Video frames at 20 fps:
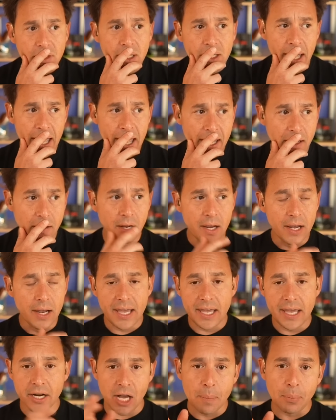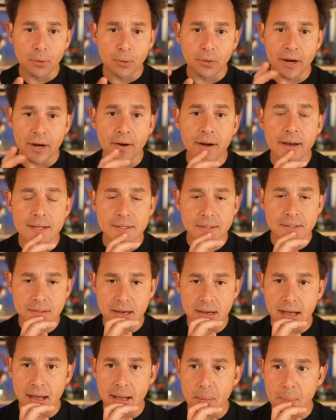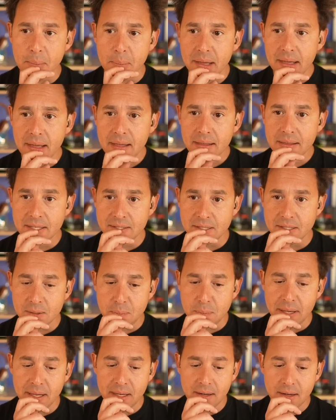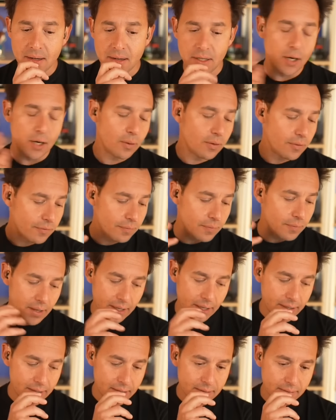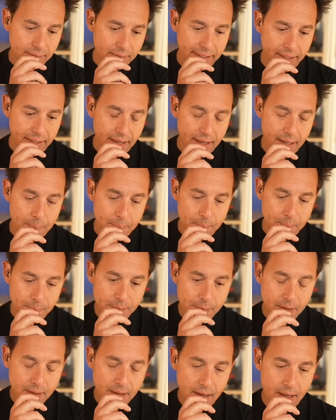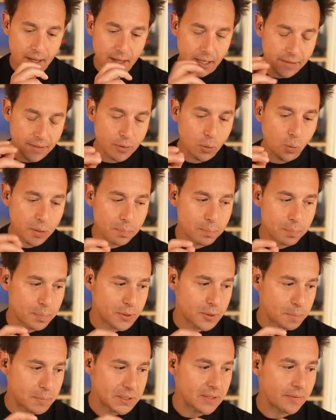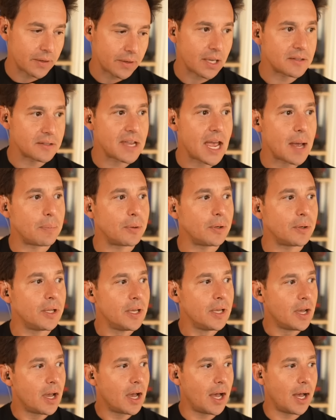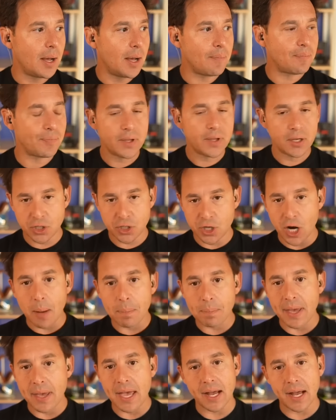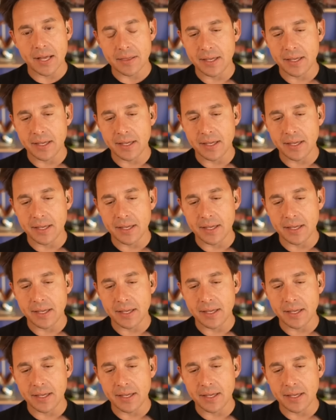And in a couple areas, this has been, I'll give you one specific example. Shop Pay, I